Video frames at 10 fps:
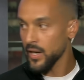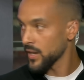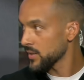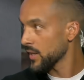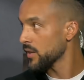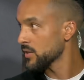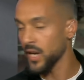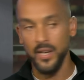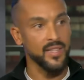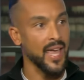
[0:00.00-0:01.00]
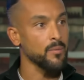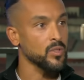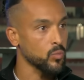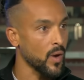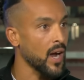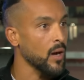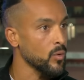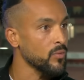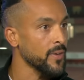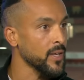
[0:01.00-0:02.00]
like I said at the start of the game, is where I
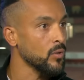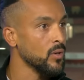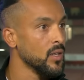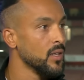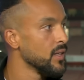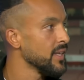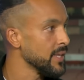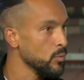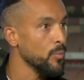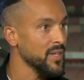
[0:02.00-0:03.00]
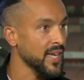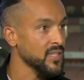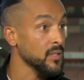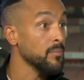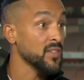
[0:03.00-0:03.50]
will feel he will be tested.